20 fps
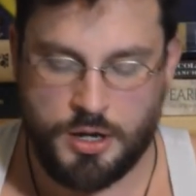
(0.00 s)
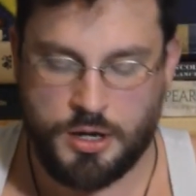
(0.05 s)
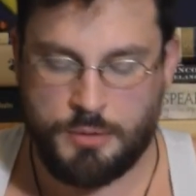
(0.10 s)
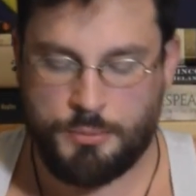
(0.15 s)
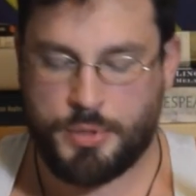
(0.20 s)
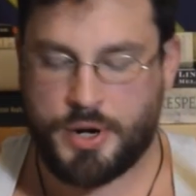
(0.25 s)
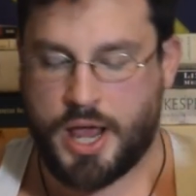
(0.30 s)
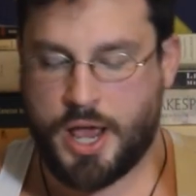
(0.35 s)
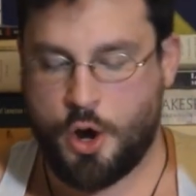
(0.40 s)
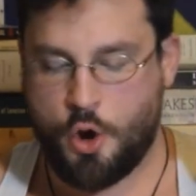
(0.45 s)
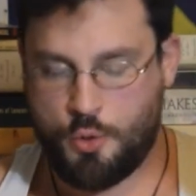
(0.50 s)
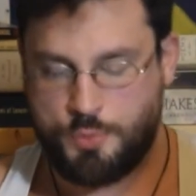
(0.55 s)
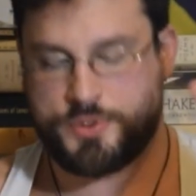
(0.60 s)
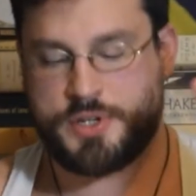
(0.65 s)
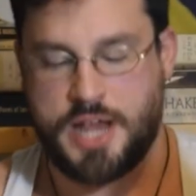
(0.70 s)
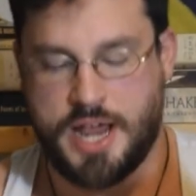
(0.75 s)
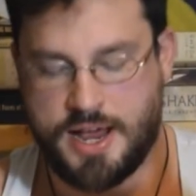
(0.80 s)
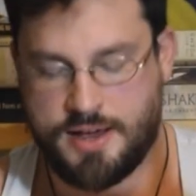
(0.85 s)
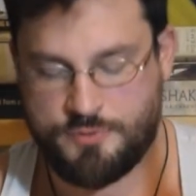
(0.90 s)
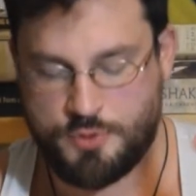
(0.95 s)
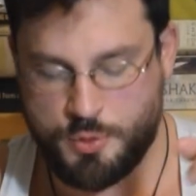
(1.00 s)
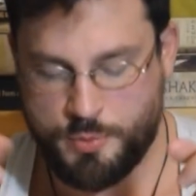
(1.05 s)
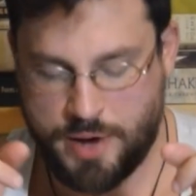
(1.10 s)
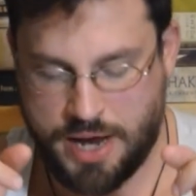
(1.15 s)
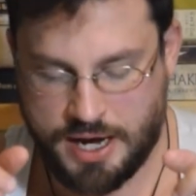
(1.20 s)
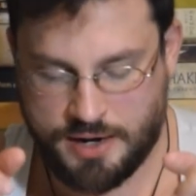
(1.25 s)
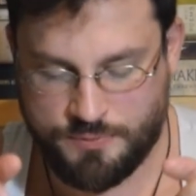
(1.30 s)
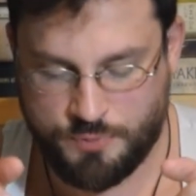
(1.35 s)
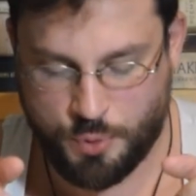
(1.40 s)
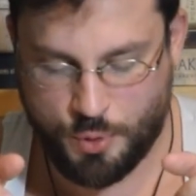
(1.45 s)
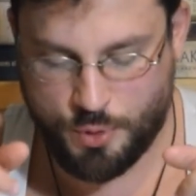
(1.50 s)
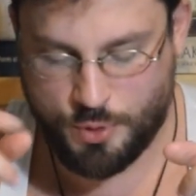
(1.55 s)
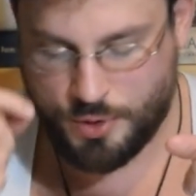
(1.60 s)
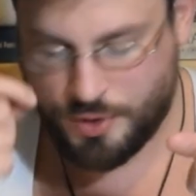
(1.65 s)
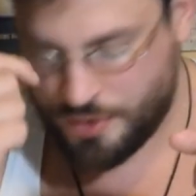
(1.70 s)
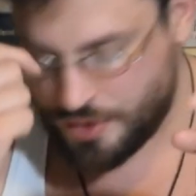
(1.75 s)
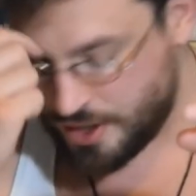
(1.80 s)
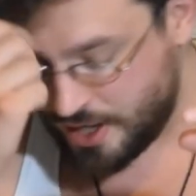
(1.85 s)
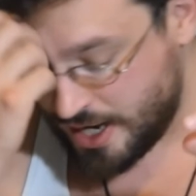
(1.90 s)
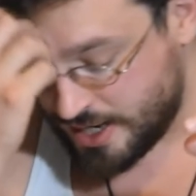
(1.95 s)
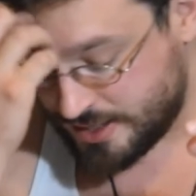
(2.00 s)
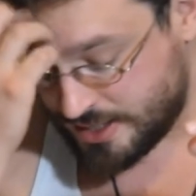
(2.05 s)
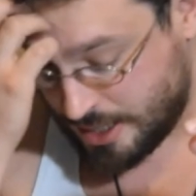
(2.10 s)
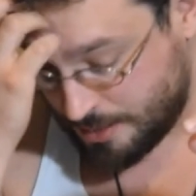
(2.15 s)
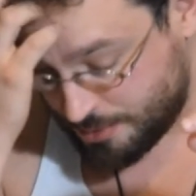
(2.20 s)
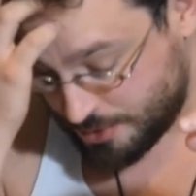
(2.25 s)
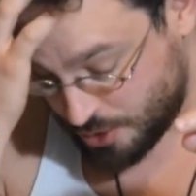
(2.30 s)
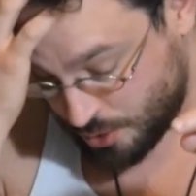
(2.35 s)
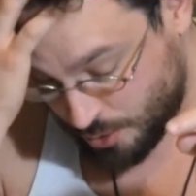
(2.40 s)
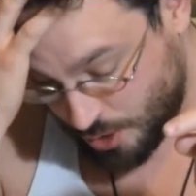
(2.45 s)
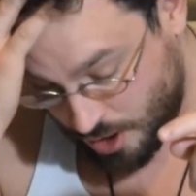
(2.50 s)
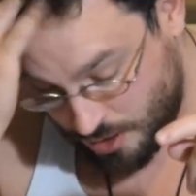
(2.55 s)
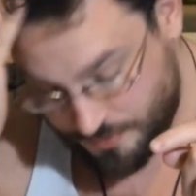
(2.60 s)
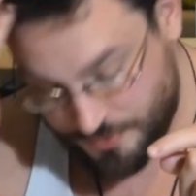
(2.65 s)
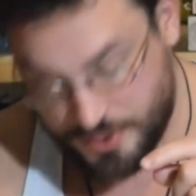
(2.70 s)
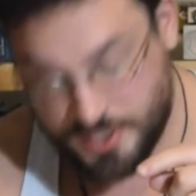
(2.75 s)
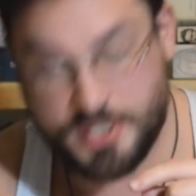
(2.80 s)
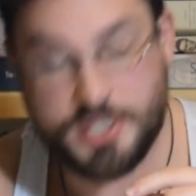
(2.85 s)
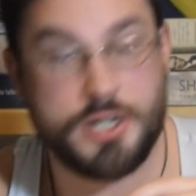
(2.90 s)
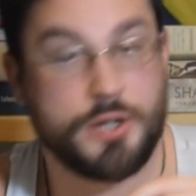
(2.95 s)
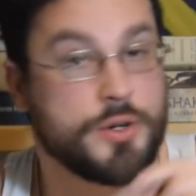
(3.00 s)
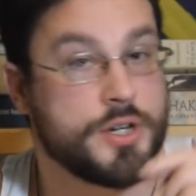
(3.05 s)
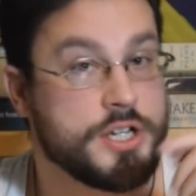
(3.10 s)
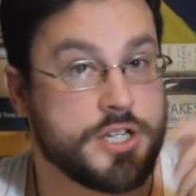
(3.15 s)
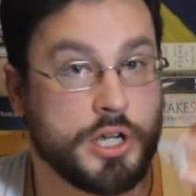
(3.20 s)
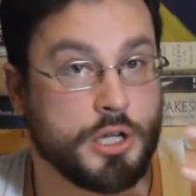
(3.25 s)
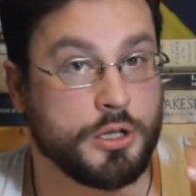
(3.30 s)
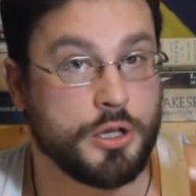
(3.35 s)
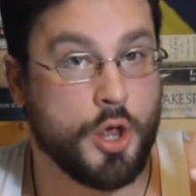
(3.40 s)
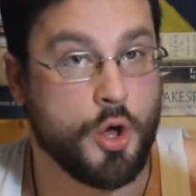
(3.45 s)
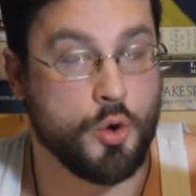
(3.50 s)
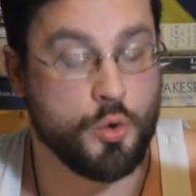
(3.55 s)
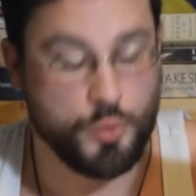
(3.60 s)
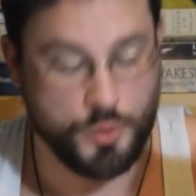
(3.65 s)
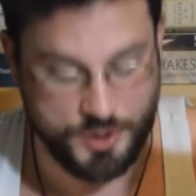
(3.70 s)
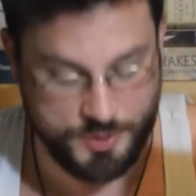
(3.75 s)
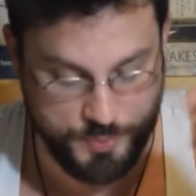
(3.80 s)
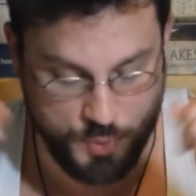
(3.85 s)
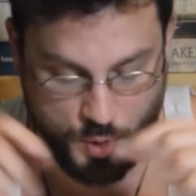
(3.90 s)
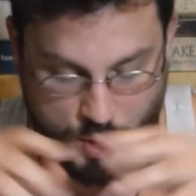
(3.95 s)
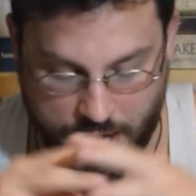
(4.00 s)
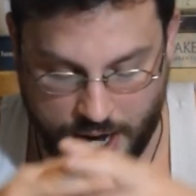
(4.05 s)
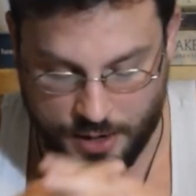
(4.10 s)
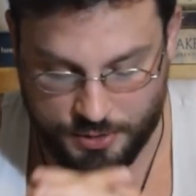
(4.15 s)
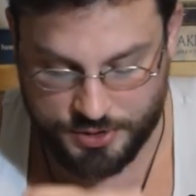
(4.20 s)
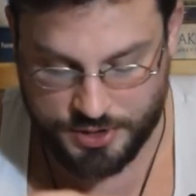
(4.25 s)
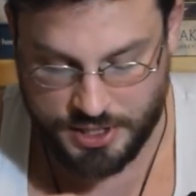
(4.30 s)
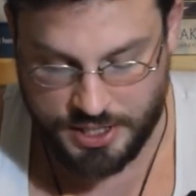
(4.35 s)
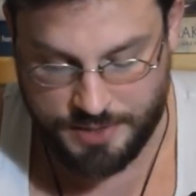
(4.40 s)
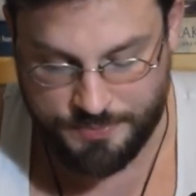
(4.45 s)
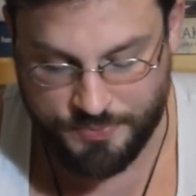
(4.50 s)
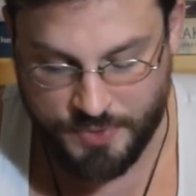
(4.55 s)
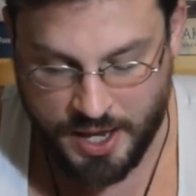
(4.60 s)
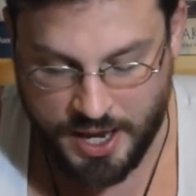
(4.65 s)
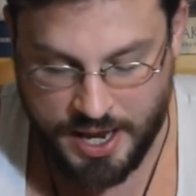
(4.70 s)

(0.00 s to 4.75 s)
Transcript: but I hope to have you back for the next episode of this series, Alone with Bukowski,